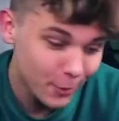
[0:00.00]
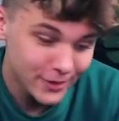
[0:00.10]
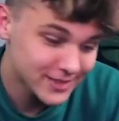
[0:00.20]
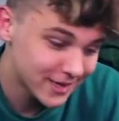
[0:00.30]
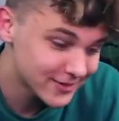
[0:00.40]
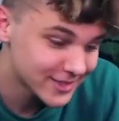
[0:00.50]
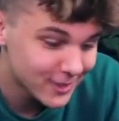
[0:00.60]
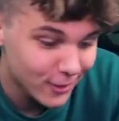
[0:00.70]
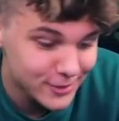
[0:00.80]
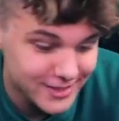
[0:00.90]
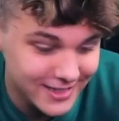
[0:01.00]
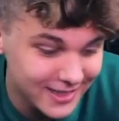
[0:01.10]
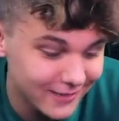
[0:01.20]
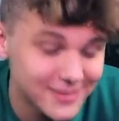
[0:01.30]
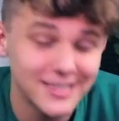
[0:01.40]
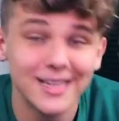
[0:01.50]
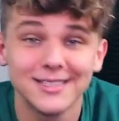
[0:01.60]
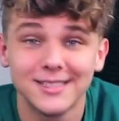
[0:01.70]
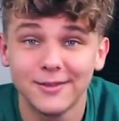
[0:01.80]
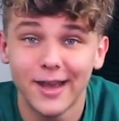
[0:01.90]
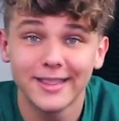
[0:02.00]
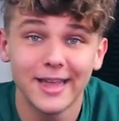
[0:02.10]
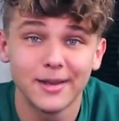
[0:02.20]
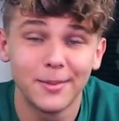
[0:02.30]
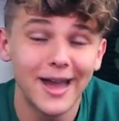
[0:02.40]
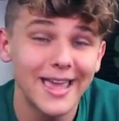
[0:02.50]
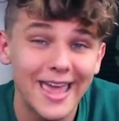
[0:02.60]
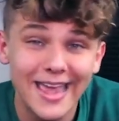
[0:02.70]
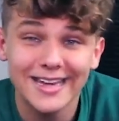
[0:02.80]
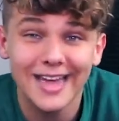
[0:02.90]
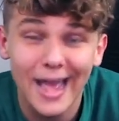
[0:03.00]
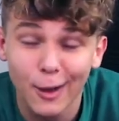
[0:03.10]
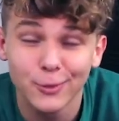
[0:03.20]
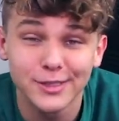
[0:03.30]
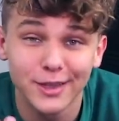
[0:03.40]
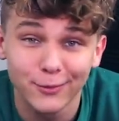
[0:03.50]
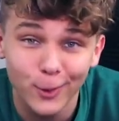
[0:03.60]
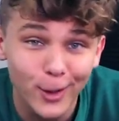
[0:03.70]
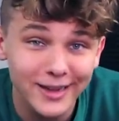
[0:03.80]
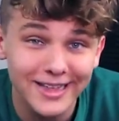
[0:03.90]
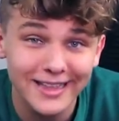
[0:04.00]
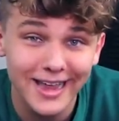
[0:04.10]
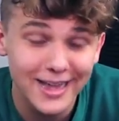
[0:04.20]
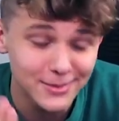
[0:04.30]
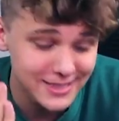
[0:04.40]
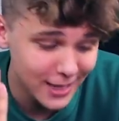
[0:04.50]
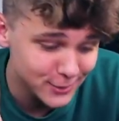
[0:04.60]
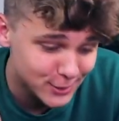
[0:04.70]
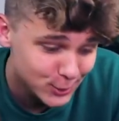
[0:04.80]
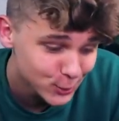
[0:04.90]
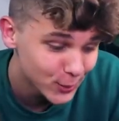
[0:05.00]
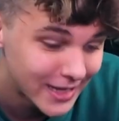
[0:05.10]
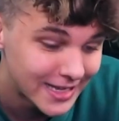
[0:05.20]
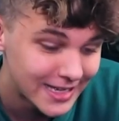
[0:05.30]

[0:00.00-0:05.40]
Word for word: we're in seventeen dollars and eleven cents, divide that by eight hours of work, and that comes out to